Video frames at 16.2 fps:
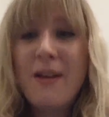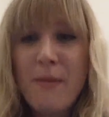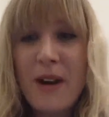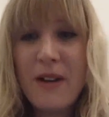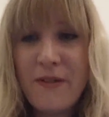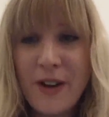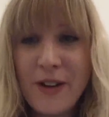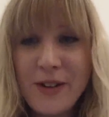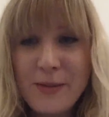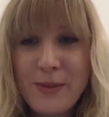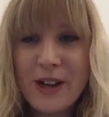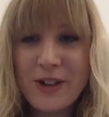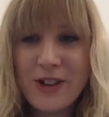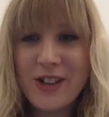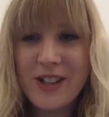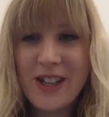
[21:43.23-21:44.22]
my phone's
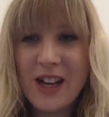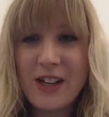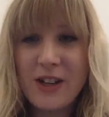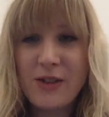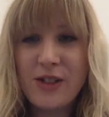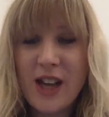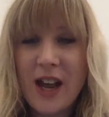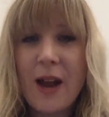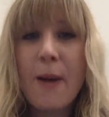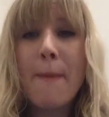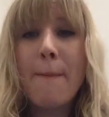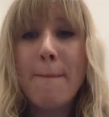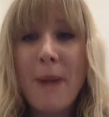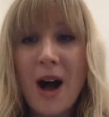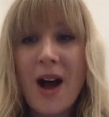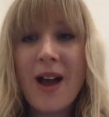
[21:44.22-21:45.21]
battery is dead. You say
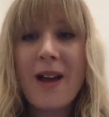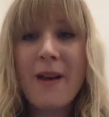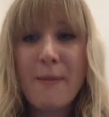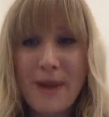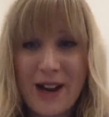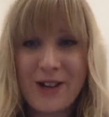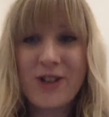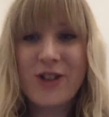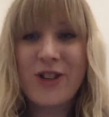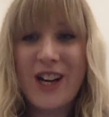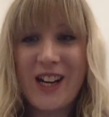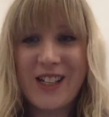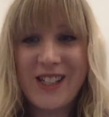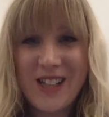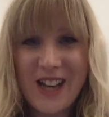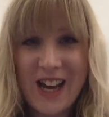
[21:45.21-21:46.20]
my battery
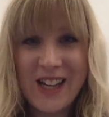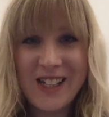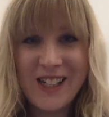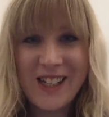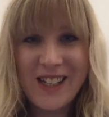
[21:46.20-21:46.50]
is dead,